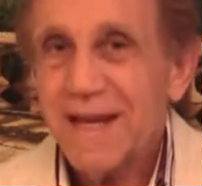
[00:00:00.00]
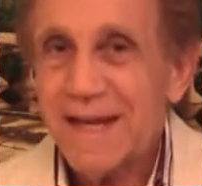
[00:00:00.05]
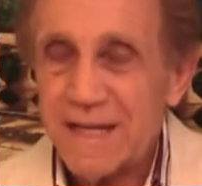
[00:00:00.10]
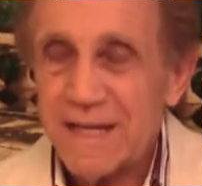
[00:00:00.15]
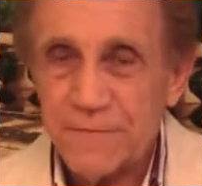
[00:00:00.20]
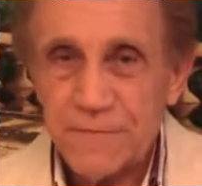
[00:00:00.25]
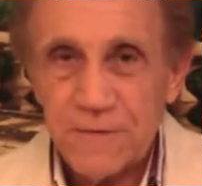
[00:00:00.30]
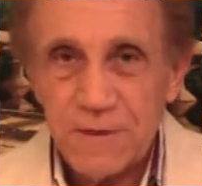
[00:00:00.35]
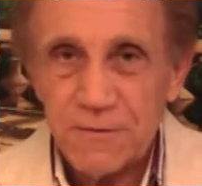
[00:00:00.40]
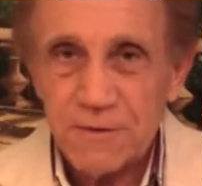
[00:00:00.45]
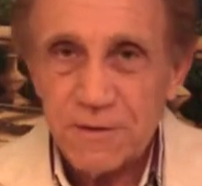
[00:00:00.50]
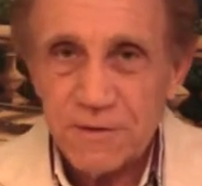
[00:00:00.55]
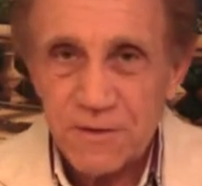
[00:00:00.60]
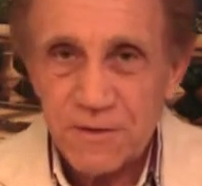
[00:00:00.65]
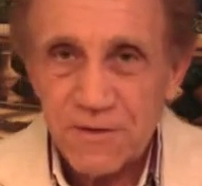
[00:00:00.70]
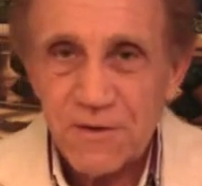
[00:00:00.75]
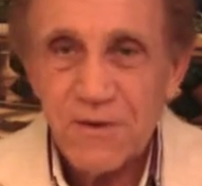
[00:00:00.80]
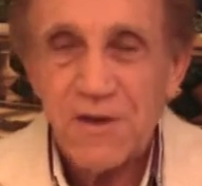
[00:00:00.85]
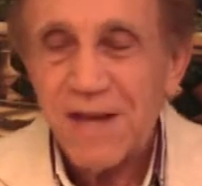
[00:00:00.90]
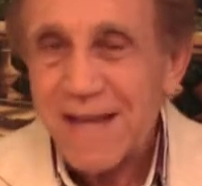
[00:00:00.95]
And if you're
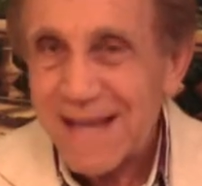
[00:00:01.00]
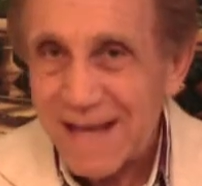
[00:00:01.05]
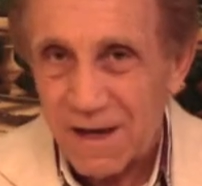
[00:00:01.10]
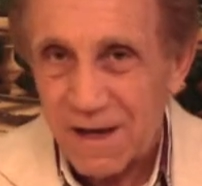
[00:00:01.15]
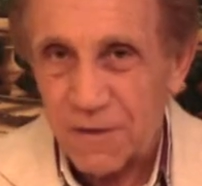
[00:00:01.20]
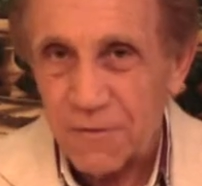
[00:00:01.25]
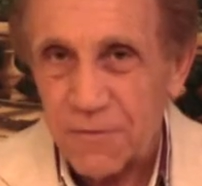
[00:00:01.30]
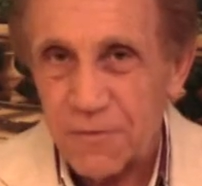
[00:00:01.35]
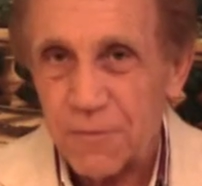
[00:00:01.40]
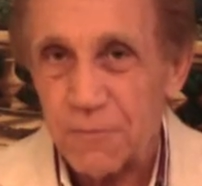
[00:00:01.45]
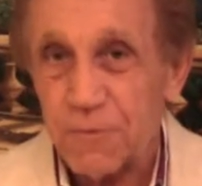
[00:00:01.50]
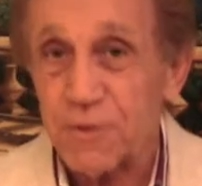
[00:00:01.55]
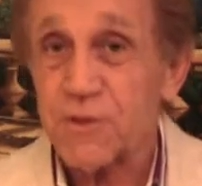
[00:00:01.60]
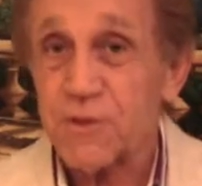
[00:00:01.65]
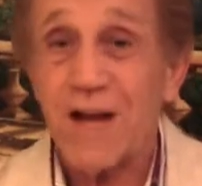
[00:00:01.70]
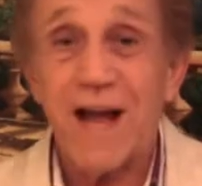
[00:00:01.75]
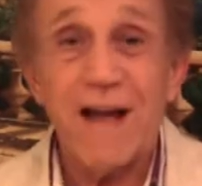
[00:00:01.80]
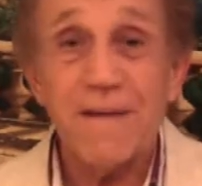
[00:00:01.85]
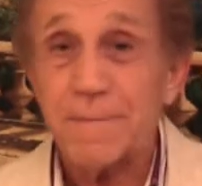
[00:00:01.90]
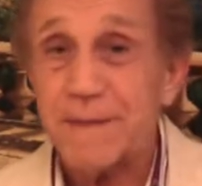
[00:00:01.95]
into your health,
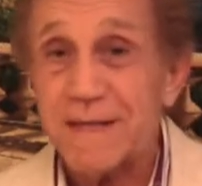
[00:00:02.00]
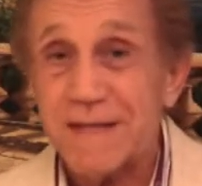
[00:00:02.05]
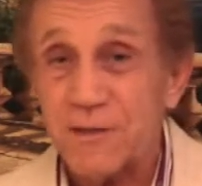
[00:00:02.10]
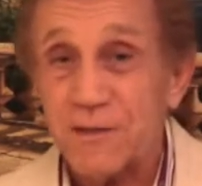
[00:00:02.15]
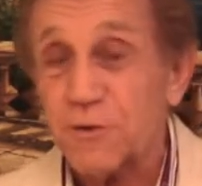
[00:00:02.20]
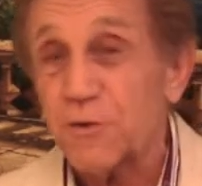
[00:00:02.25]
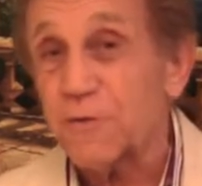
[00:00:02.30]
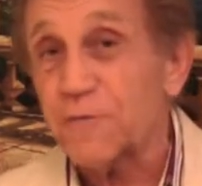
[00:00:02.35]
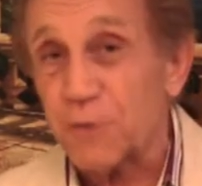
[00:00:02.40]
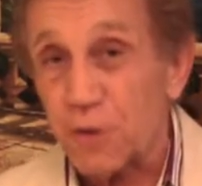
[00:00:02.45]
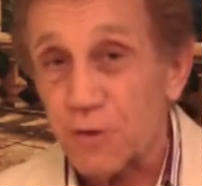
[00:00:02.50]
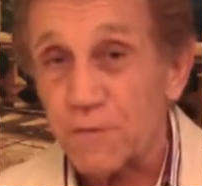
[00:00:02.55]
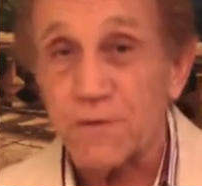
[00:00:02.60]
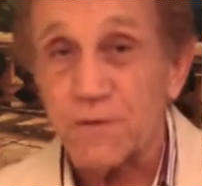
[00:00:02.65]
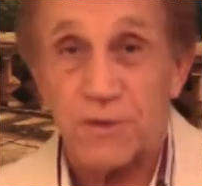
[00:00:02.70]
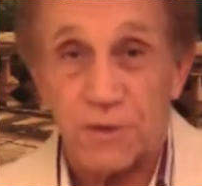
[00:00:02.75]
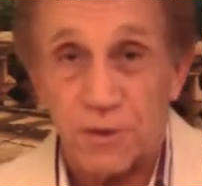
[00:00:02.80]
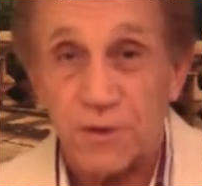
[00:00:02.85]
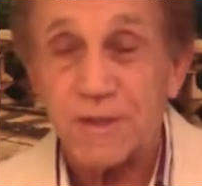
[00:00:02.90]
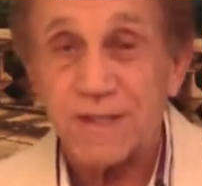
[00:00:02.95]
which I've been into for over
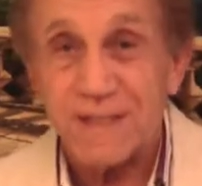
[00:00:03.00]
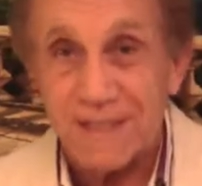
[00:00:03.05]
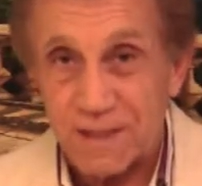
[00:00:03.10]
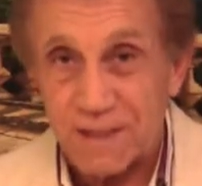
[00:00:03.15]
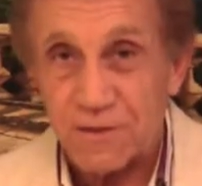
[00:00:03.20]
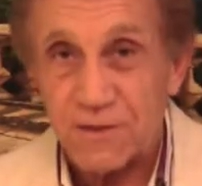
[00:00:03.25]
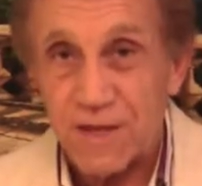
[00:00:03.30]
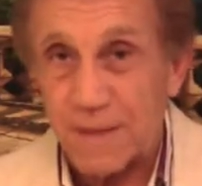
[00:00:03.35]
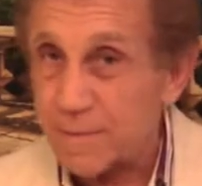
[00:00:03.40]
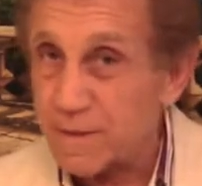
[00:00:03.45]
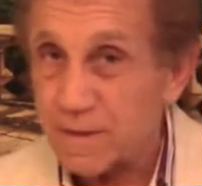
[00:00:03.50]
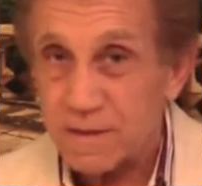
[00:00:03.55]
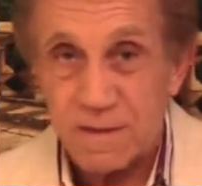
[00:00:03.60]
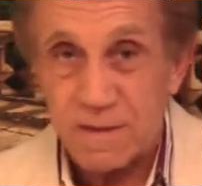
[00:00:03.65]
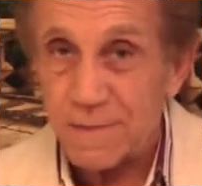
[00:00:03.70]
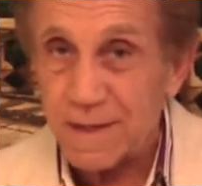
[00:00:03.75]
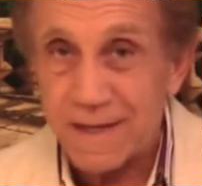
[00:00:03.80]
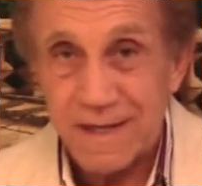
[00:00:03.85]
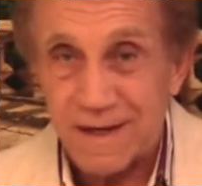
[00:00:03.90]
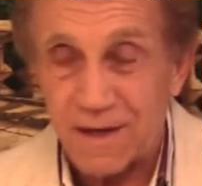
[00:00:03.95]
30 years, I've been
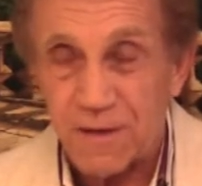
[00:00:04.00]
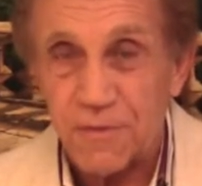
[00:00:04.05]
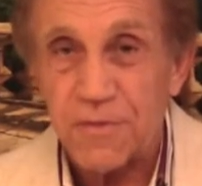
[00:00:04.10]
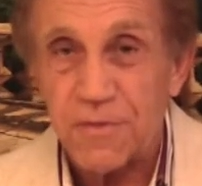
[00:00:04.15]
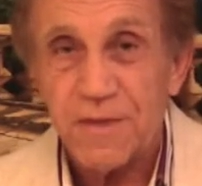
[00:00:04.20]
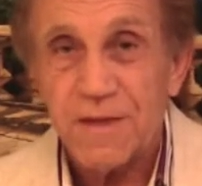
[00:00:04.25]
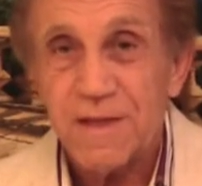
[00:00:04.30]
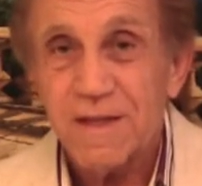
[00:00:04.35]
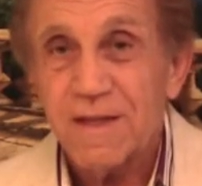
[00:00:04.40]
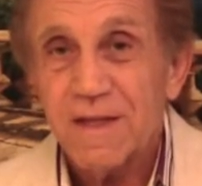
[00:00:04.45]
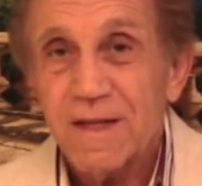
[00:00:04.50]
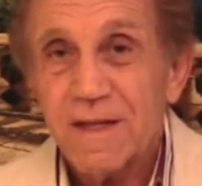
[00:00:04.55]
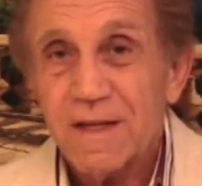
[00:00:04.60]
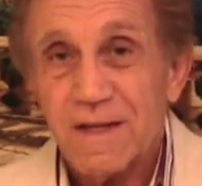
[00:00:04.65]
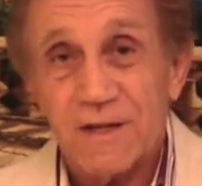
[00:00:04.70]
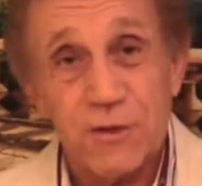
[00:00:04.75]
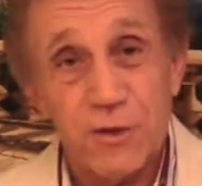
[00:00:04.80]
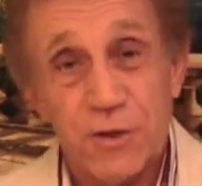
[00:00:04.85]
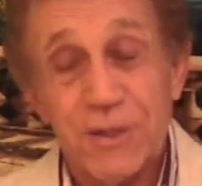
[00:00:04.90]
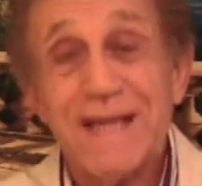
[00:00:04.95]
into my health,
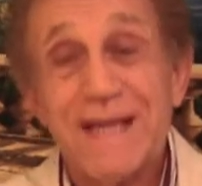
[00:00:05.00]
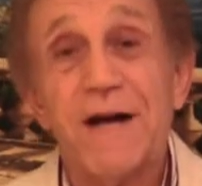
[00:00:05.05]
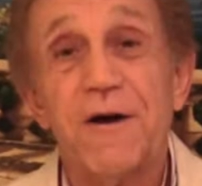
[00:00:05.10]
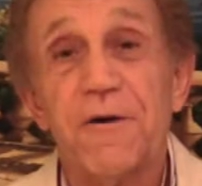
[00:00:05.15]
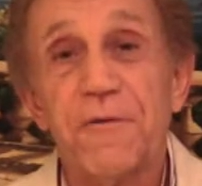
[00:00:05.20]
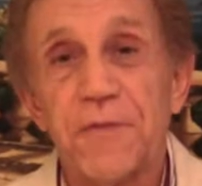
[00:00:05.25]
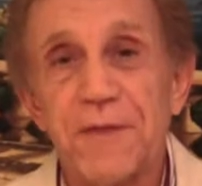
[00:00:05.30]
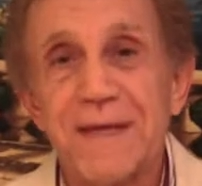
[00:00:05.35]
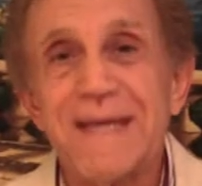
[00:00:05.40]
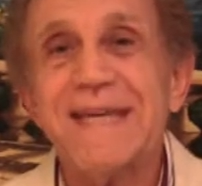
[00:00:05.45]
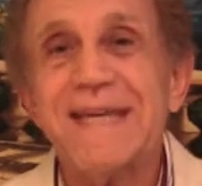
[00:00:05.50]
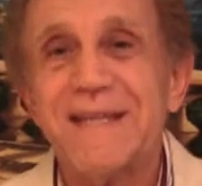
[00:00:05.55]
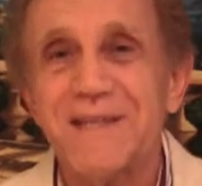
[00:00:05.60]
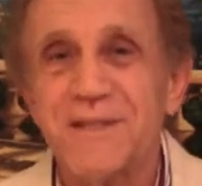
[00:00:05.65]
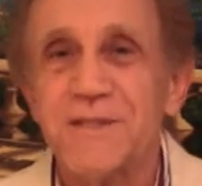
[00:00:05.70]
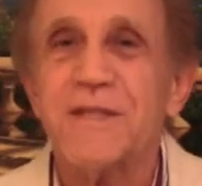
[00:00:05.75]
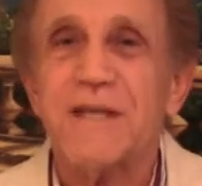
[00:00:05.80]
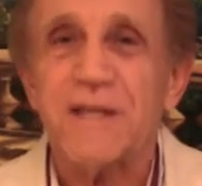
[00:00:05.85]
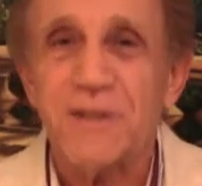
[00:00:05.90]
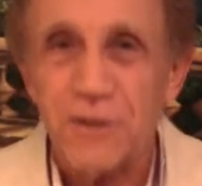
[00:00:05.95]
because your health
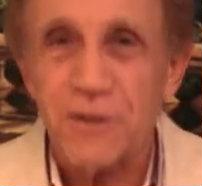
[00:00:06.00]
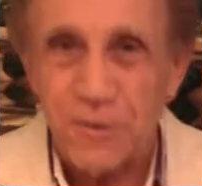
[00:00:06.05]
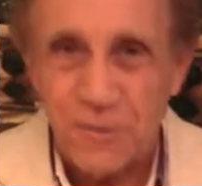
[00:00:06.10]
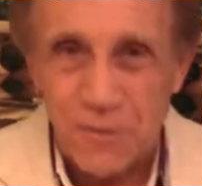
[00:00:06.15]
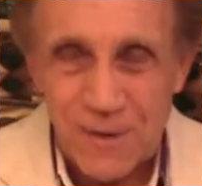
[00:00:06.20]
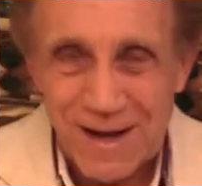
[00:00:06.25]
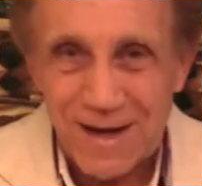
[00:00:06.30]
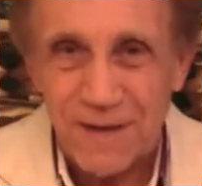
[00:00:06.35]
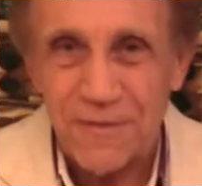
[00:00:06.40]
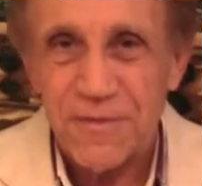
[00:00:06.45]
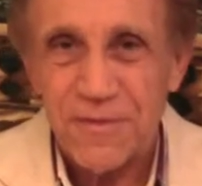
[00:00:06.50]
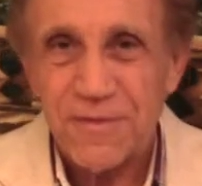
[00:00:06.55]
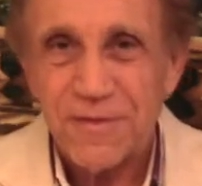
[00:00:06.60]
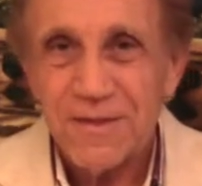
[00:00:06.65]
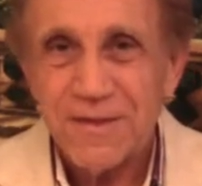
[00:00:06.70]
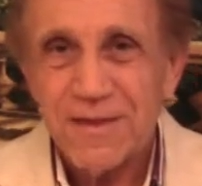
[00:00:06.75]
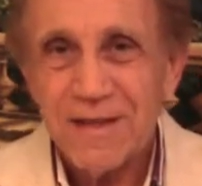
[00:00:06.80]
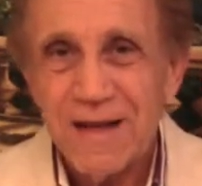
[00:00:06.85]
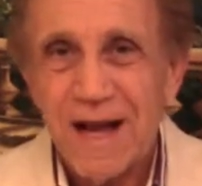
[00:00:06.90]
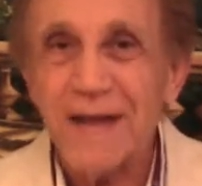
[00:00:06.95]
is your wealth.
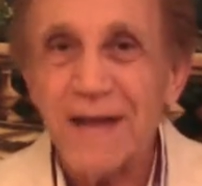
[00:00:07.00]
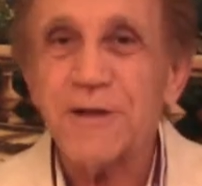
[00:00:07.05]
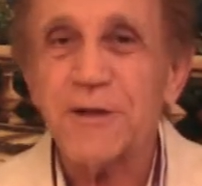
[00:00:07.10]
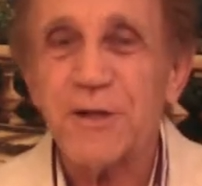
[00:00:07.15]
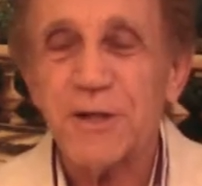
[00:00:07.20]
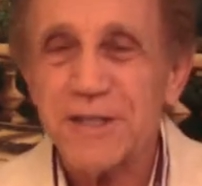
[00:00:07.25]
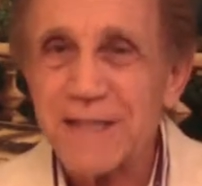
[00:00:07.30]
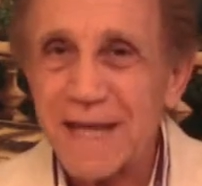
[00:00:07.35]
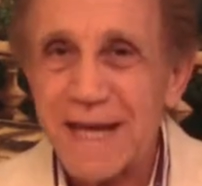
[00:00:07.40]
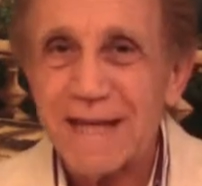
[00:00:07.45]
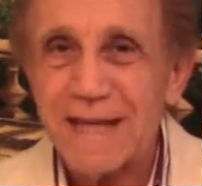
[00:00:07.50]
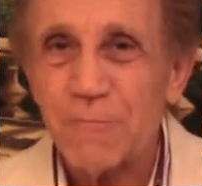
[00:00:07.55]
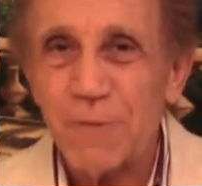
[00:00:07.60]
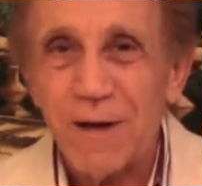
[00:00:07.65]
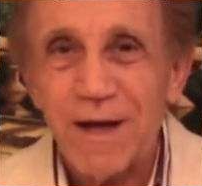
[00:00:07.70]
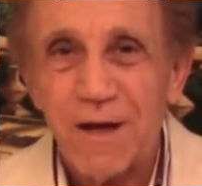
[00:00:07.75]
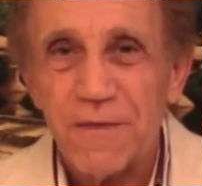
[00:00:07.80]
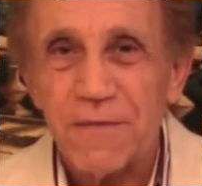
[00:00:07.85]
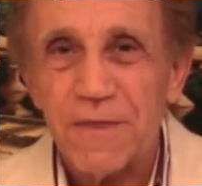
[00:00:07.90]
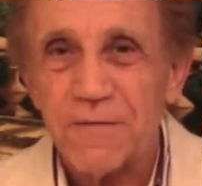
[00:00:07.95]
How are you going to gain
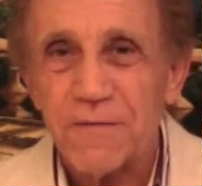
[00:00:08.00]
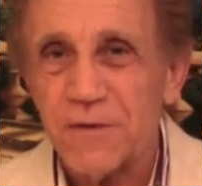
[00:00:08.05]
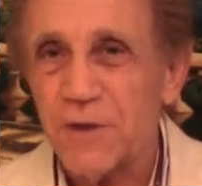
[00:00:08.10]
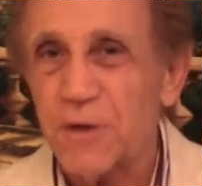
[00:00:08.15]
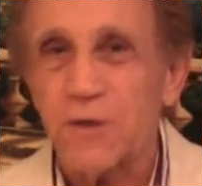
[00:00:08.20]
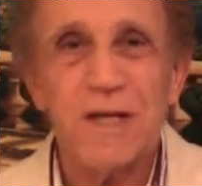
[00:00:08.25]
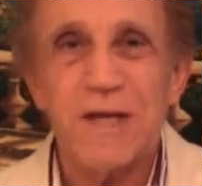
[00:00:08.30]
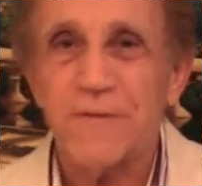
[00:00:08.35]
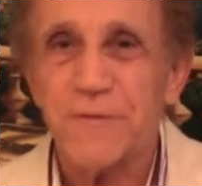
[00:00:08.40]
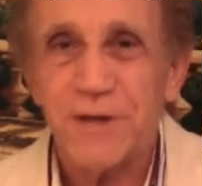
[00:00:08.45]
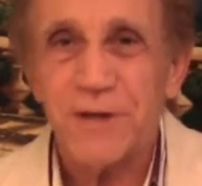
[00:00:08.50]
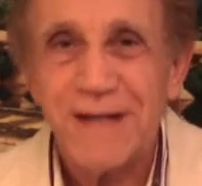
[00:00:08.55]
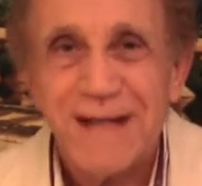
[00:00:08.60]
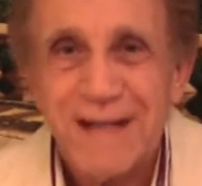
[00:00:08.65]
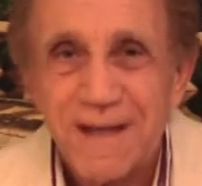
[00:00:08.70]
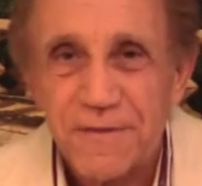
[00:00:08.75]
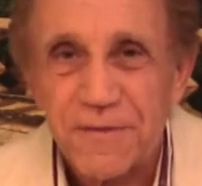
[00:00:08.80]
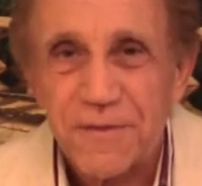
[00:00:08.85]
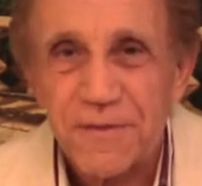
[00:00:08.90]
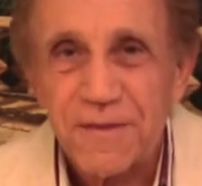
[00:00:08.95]
wealth if you don't have your
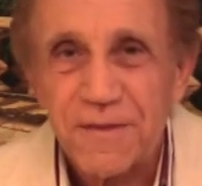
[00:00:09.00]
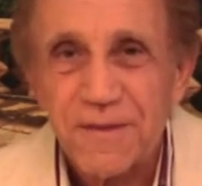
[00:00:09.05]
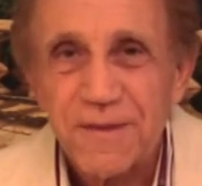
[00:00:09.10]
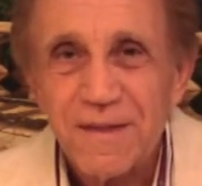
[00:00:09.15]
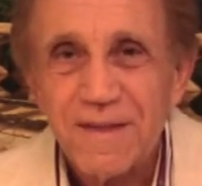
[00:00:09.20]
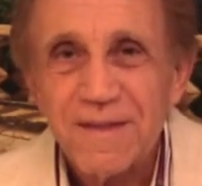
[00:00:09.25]
health?